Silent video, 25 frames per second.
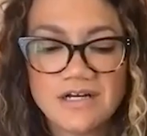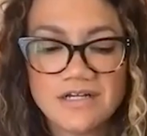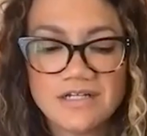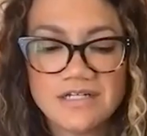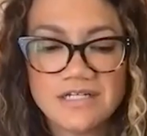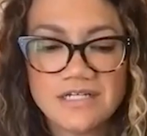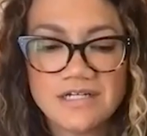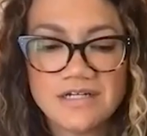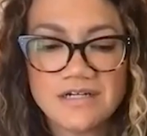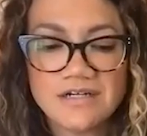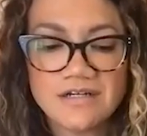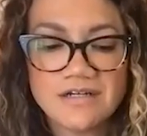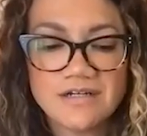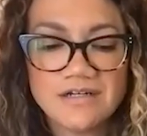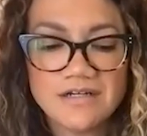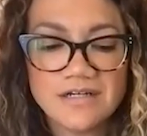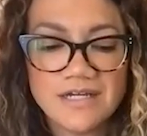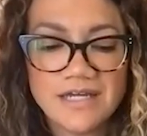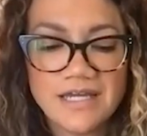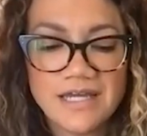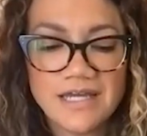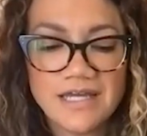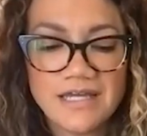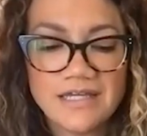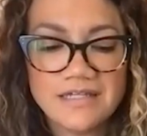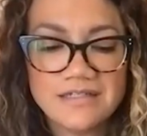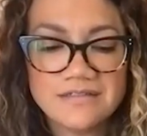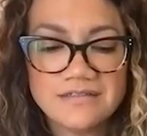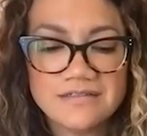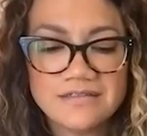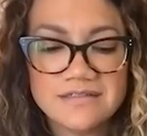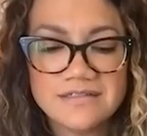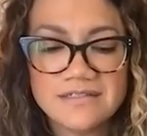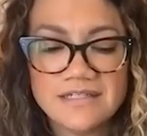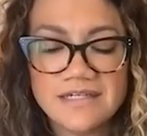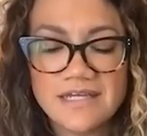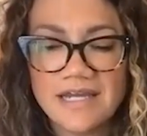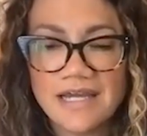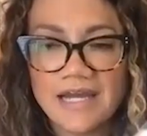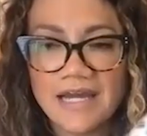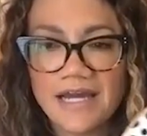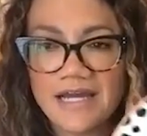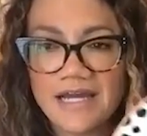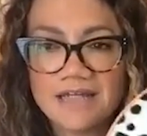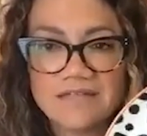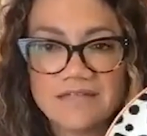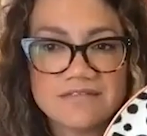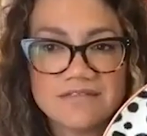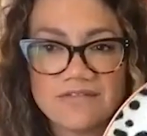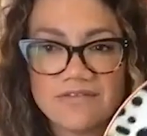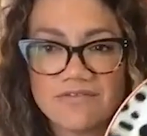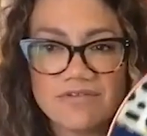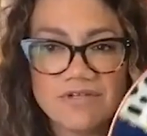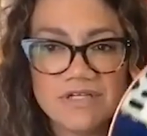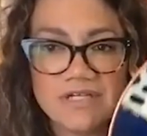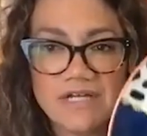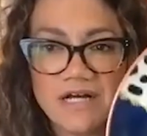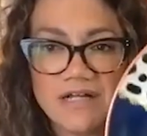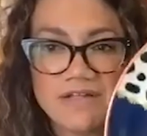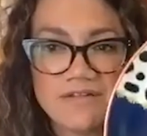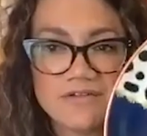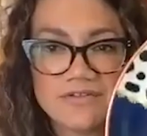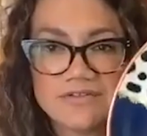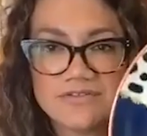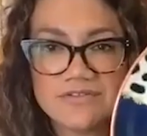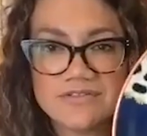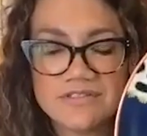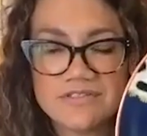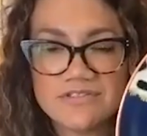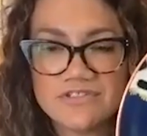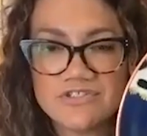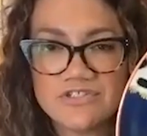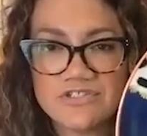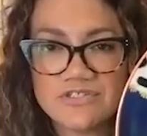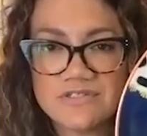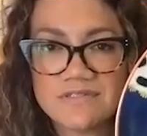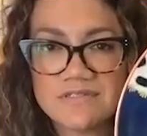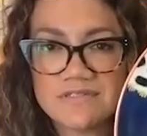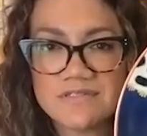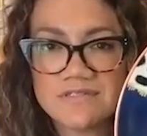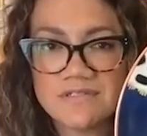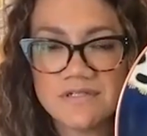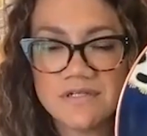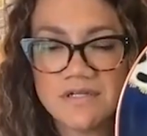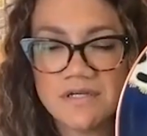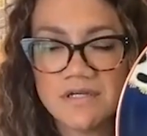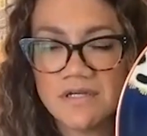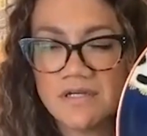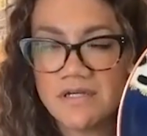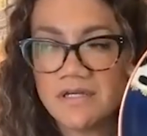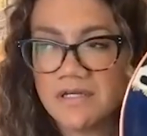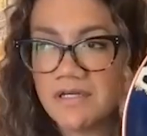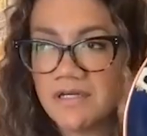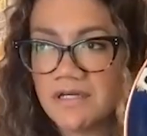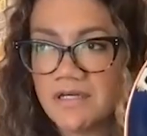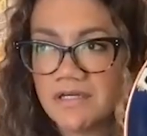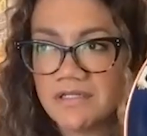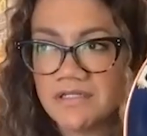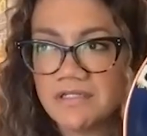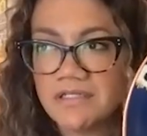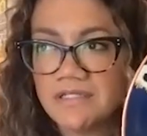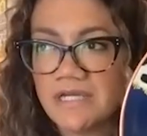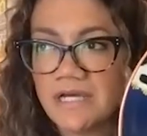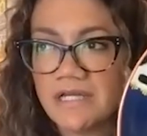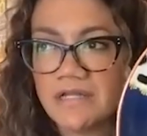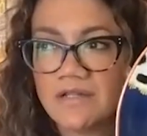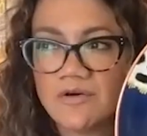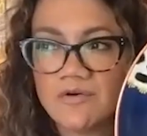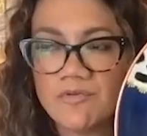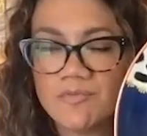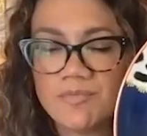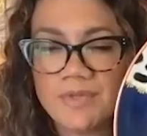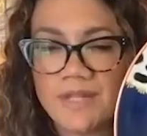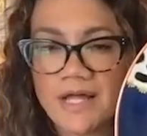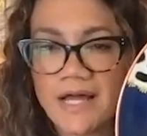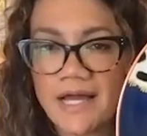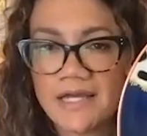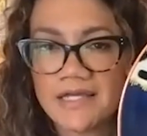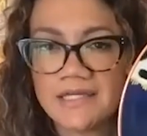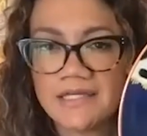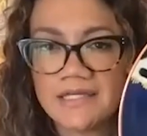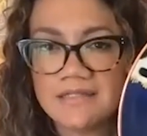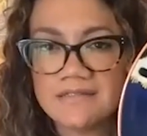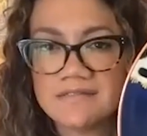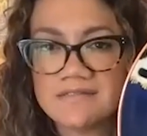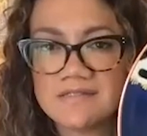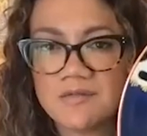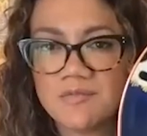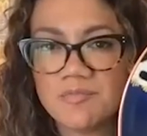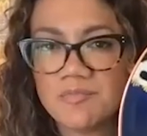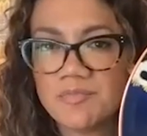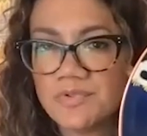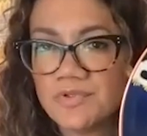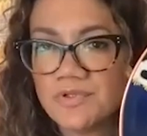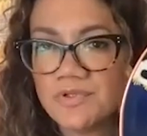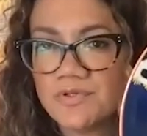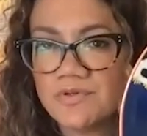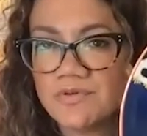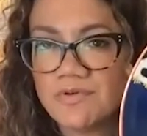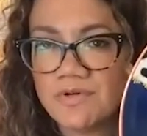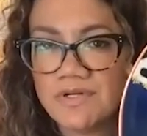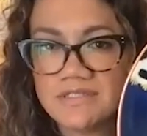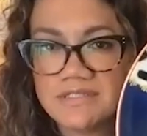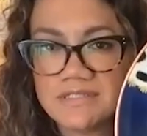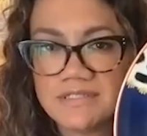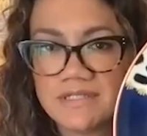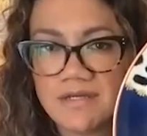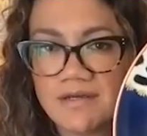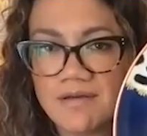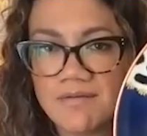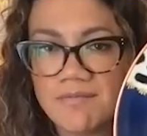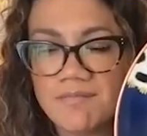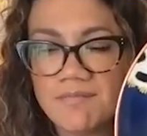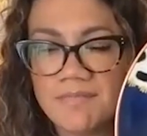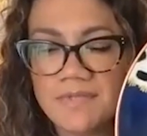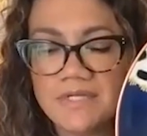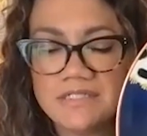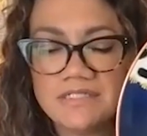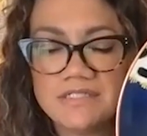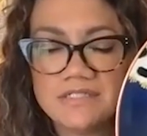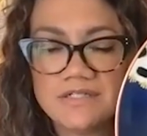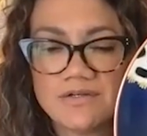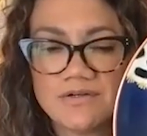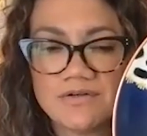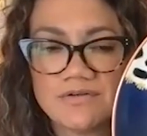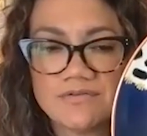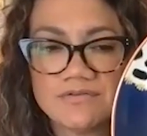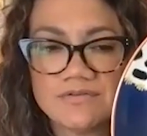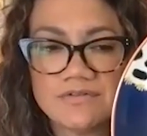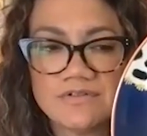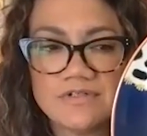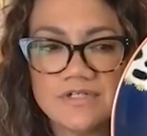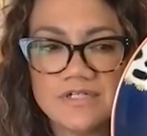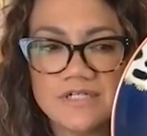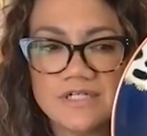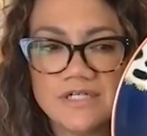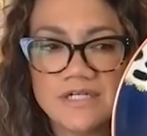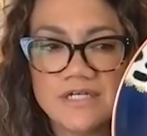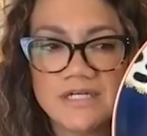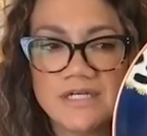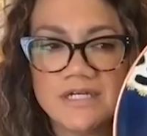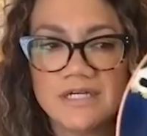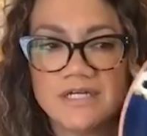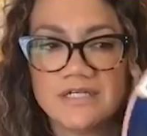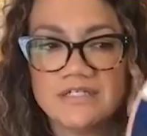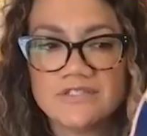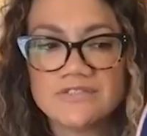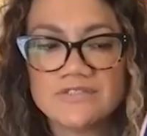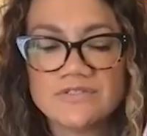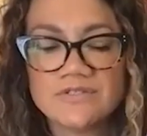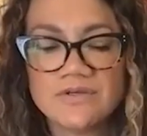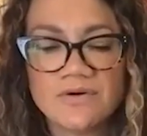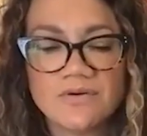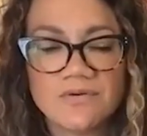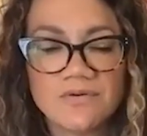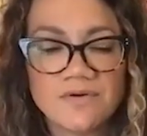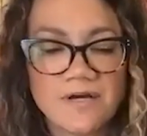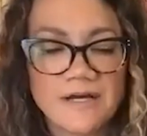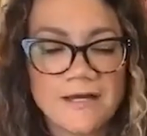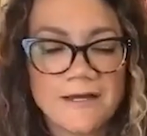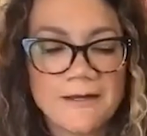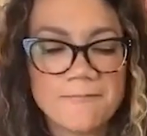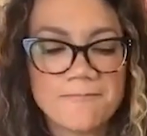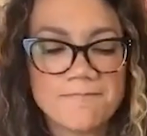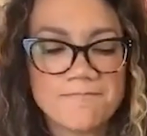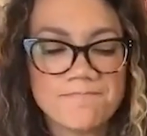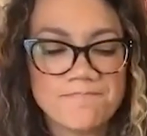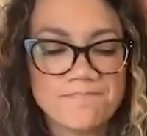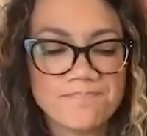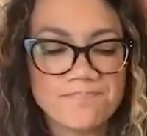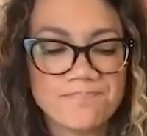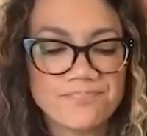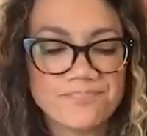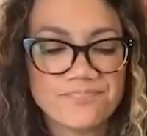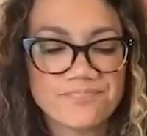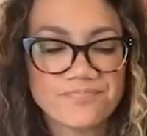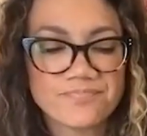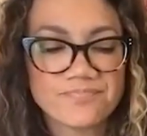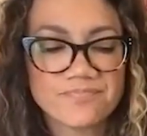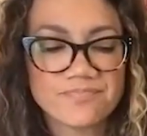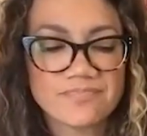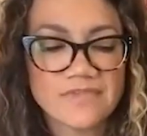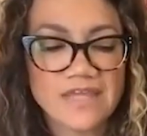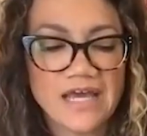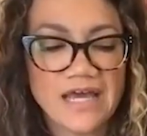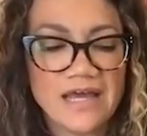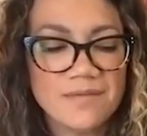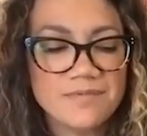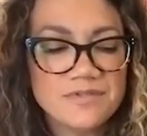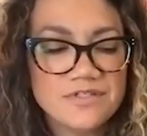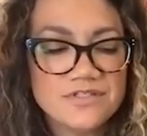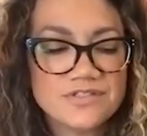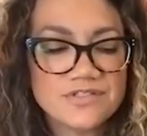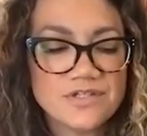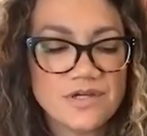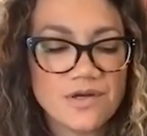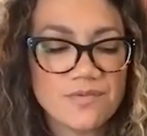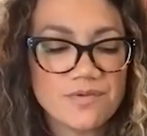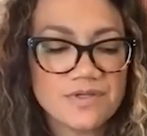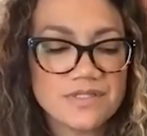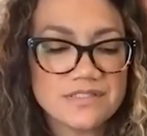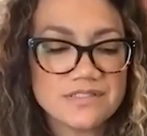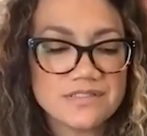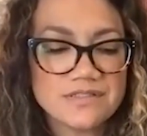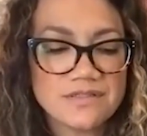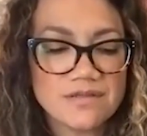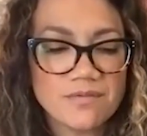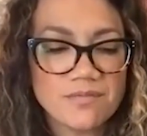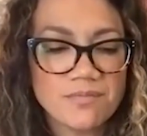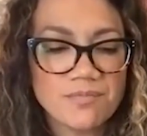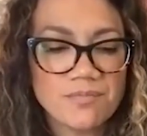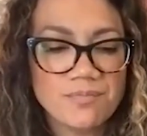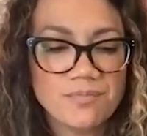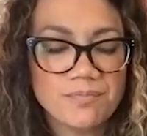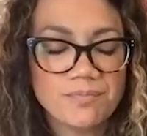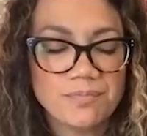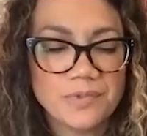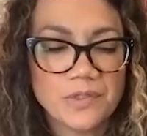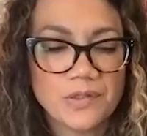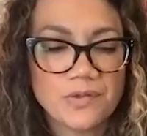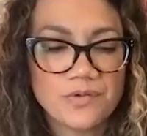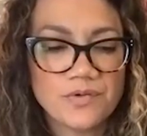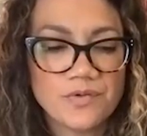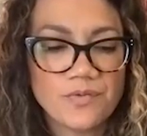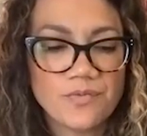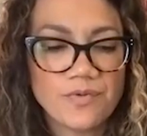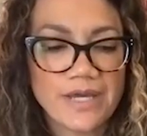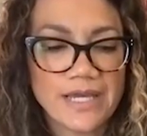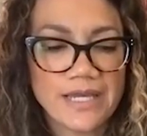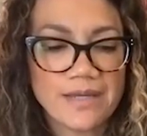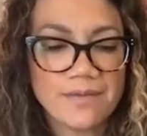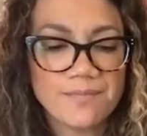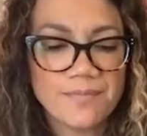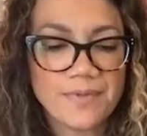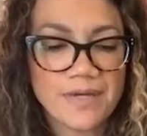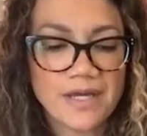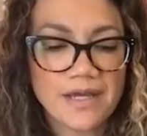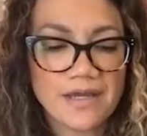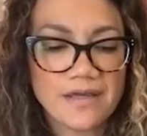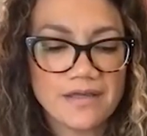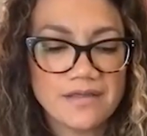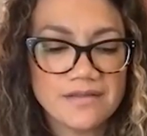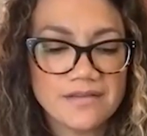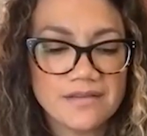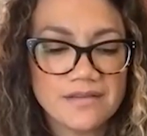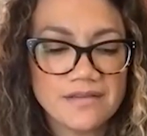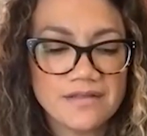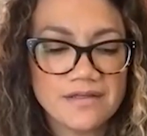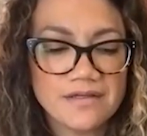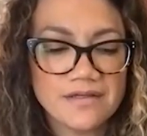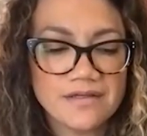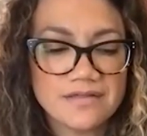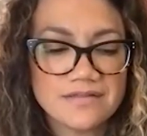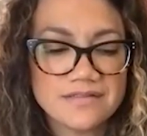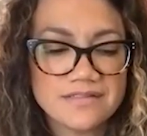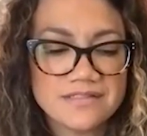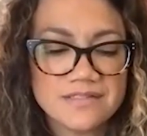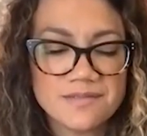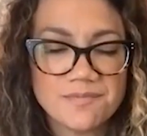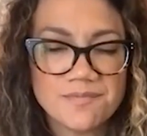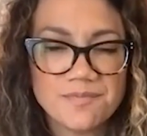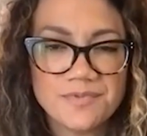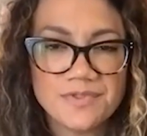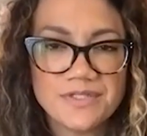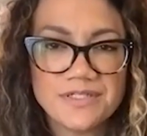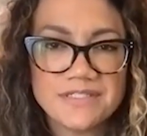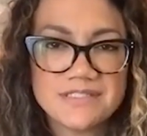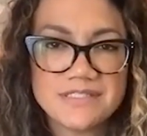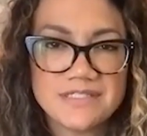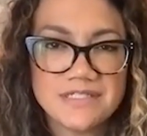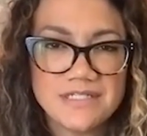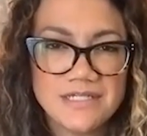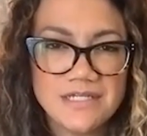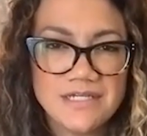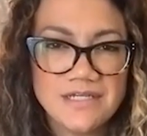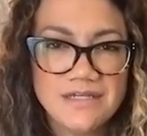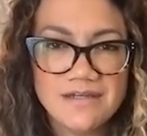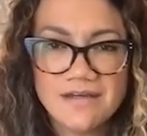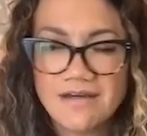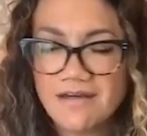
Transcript: on here and it has three colors. It's just yellow, black, and some blue as a mid tone. So um, I'm just always blown away by the simplicity